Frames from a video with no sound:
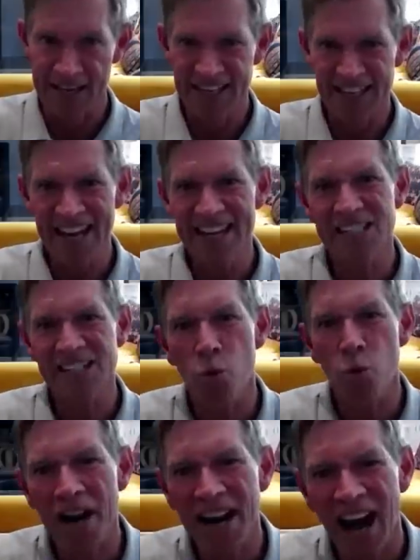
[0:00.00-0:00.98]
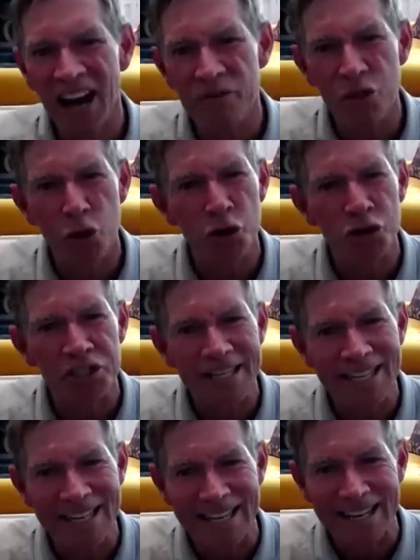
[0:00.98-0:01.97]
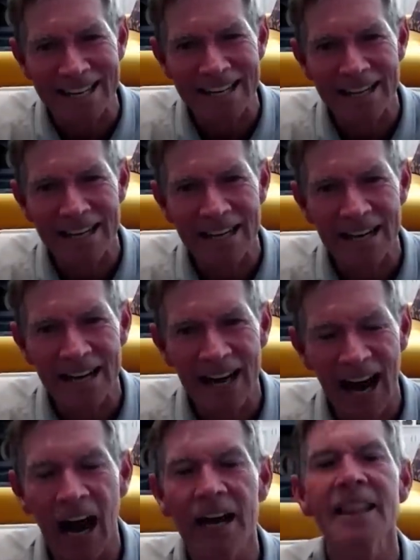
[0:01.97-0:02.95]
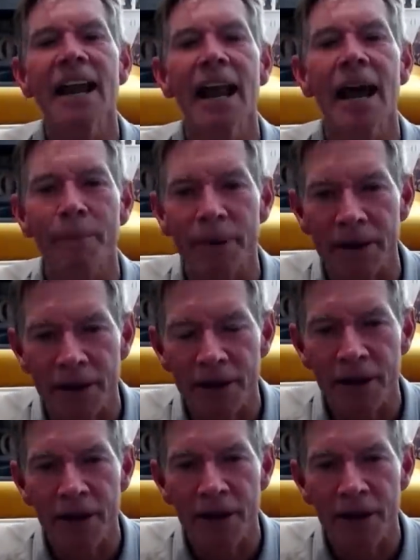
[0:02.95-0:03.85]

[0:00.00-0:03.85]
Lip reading: Today, it's one out of 13. How did that happen?